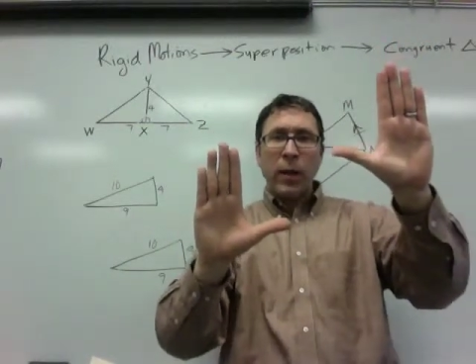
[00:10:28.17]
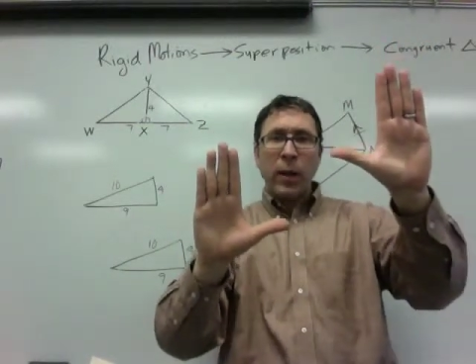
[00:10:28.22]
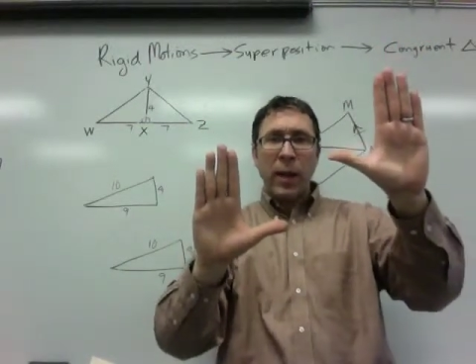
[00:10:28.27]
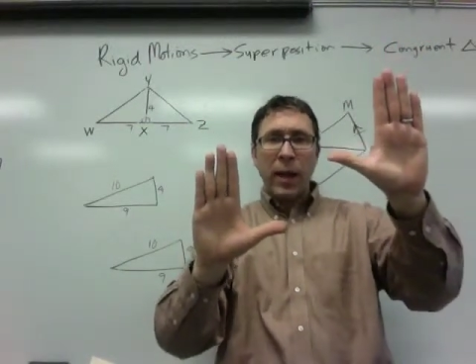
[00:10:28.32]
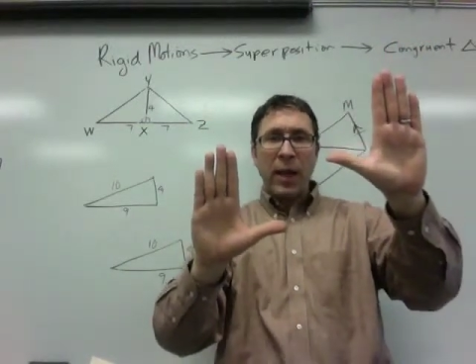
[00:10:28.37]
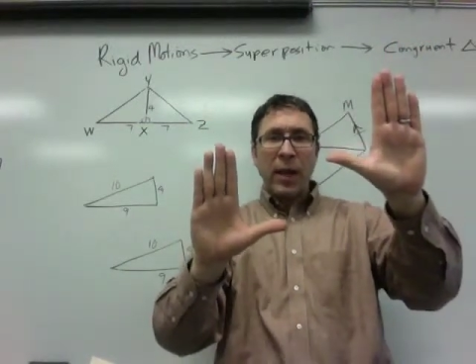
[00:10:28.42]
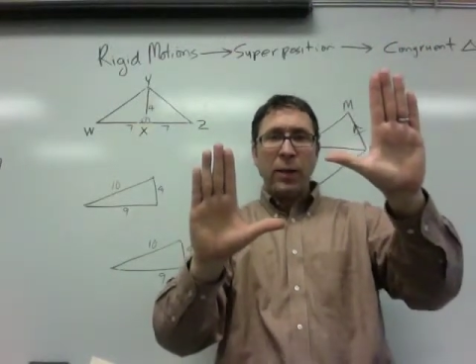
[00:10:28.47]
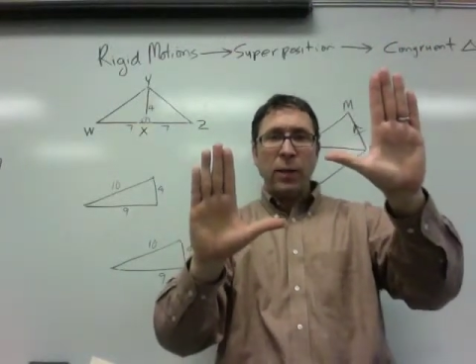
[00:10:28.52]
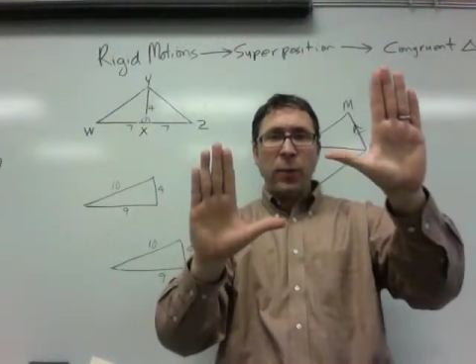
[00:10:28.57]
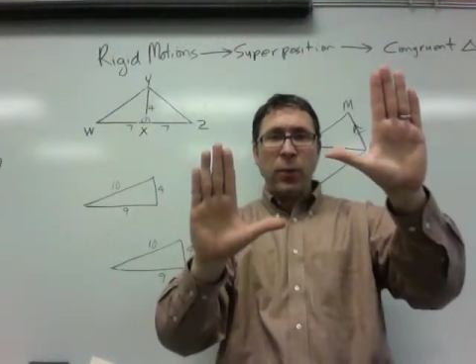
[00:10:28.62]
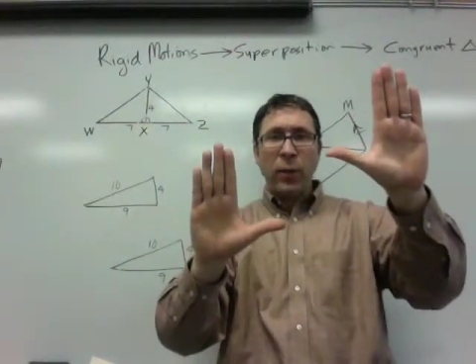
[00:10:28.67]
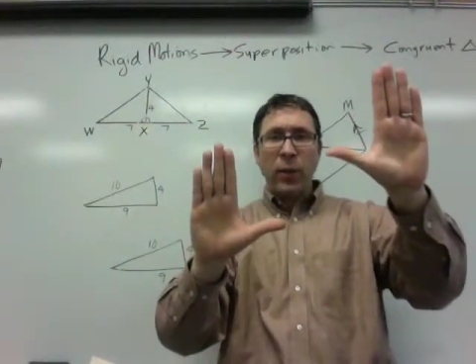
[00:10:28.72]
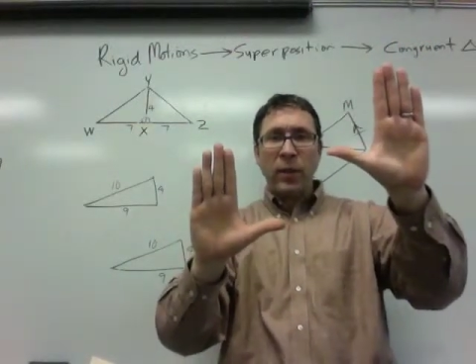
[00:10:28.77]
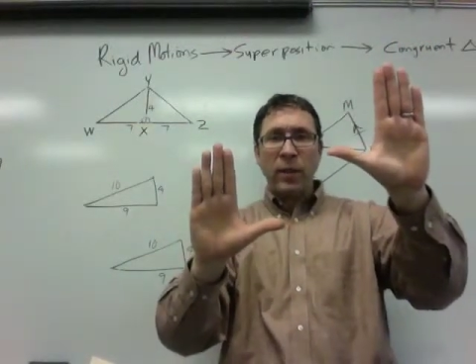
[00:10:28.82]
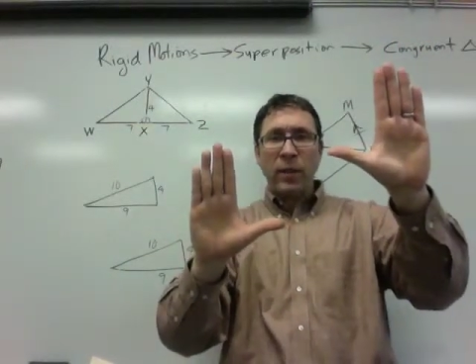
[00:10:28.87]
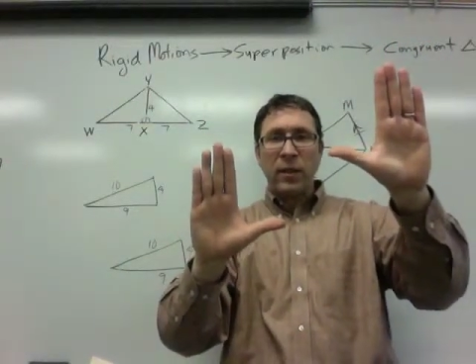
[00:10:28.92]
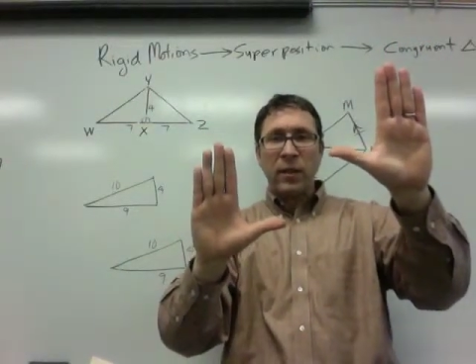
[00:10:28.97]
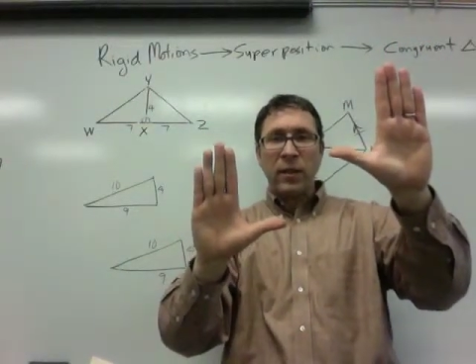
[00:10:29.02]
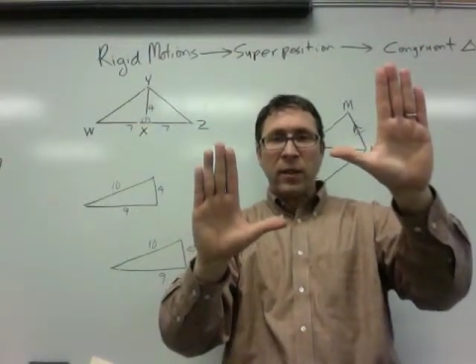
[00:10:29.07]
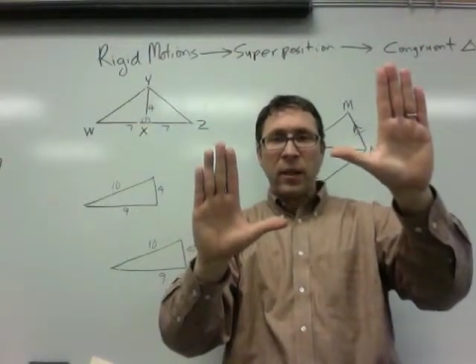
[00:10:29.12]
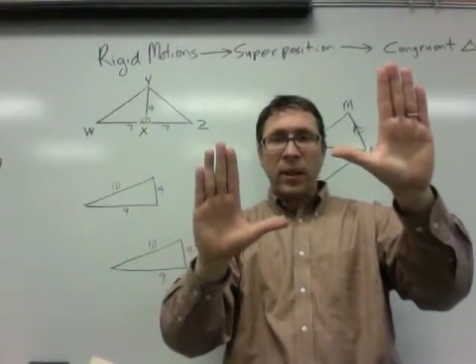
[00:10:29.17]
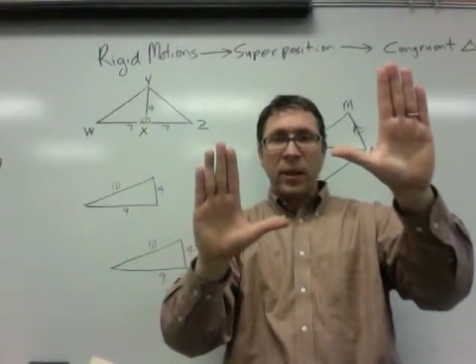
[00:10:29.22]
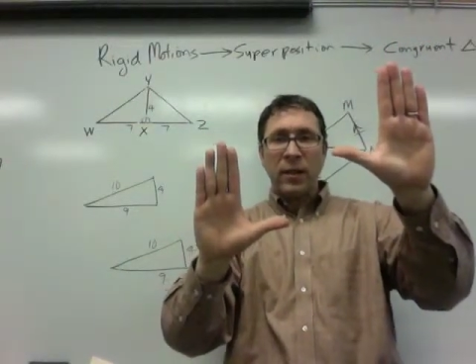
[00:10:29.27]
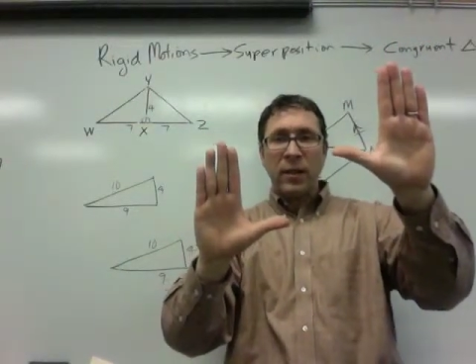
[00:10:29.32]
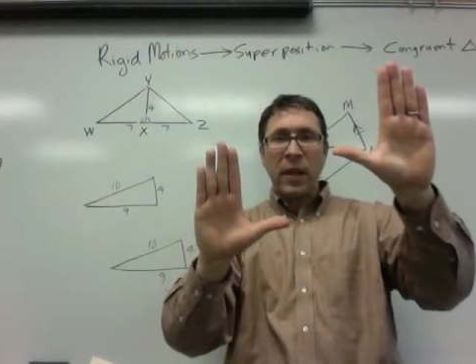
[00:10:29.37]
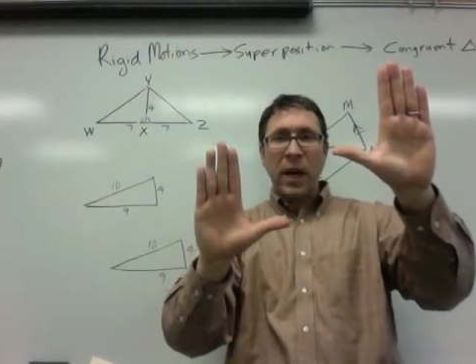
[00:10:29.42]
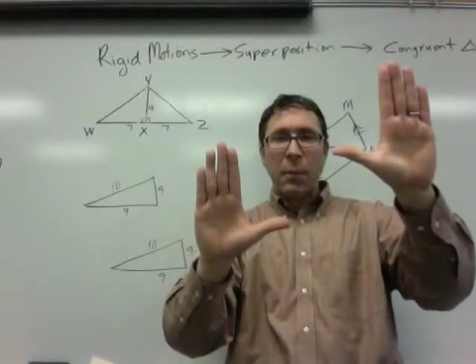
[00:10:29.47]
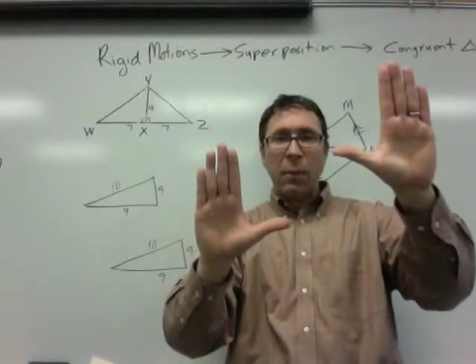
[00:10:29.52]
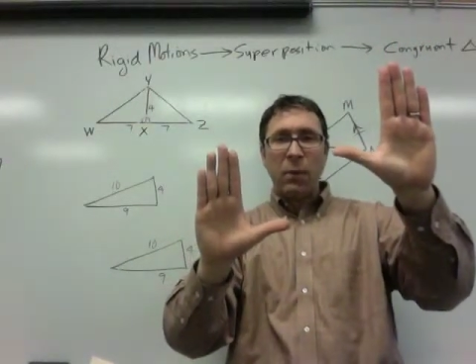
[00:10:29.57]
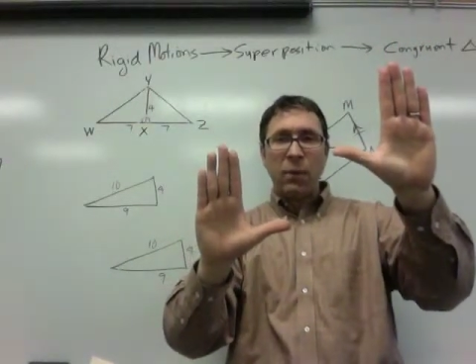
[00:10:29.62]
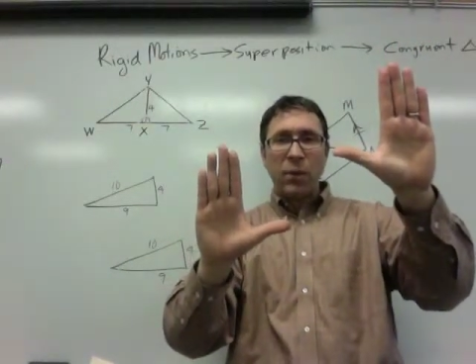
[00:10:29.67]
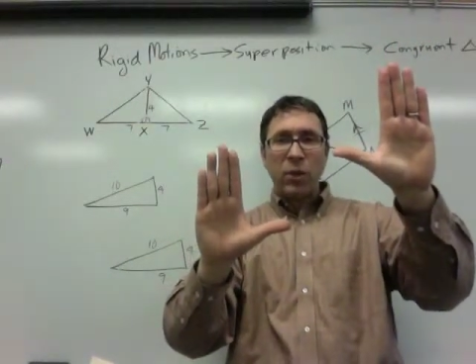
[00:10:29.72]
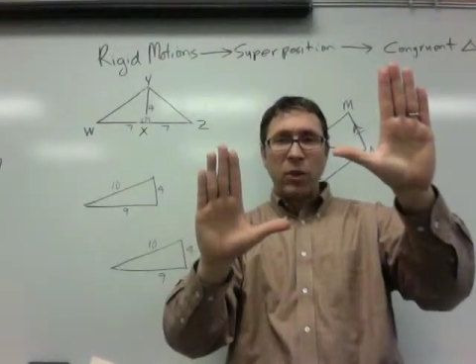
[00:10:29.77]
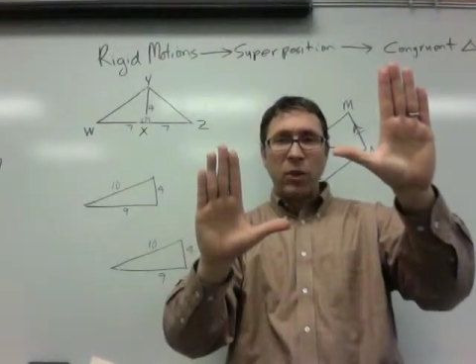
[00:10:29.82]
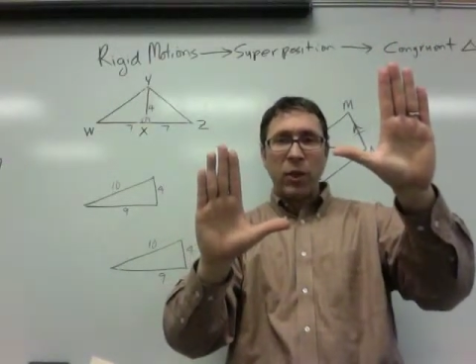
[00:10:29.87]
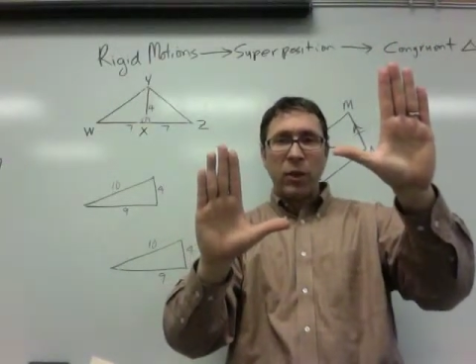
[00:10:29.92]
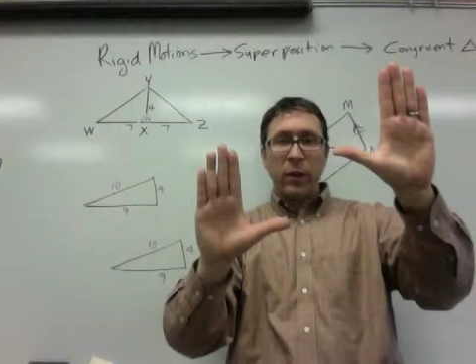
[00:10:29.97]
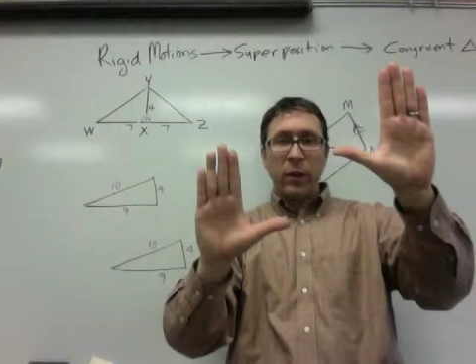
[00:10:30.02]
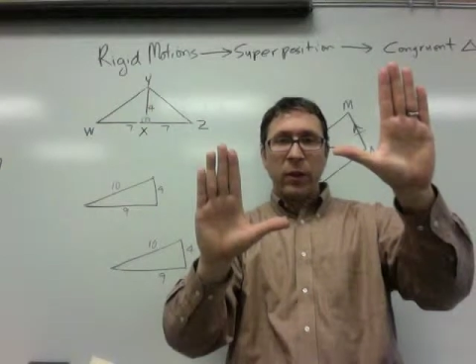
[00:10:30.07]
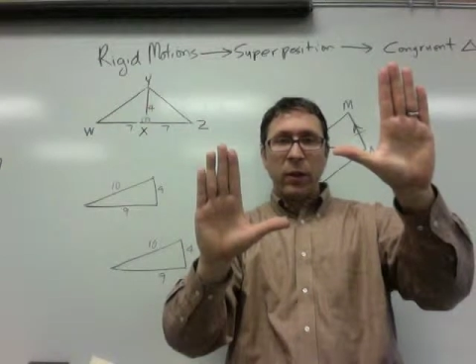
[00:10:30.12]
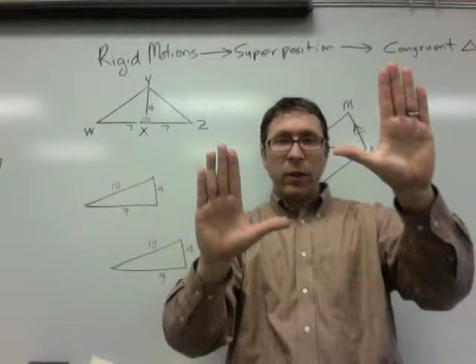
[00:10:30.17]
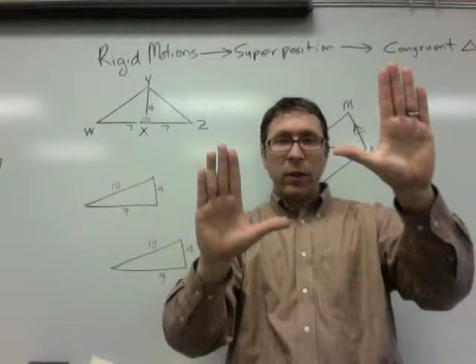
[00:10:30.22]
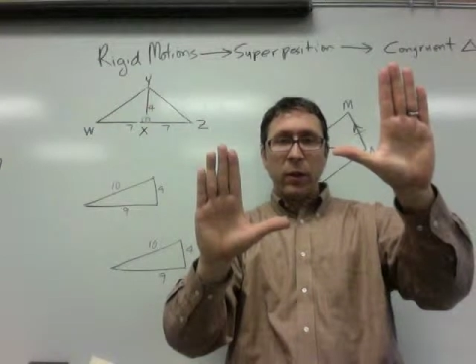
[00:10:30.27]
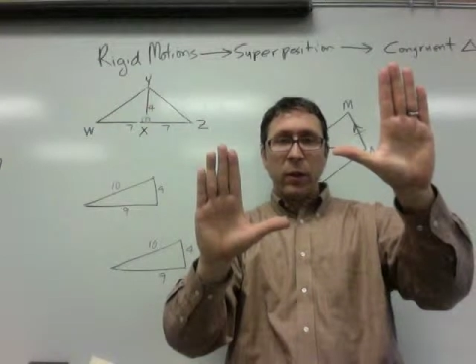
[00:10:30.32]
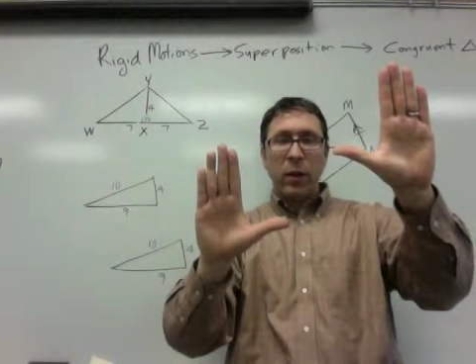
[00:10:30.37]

handprints on top of each other?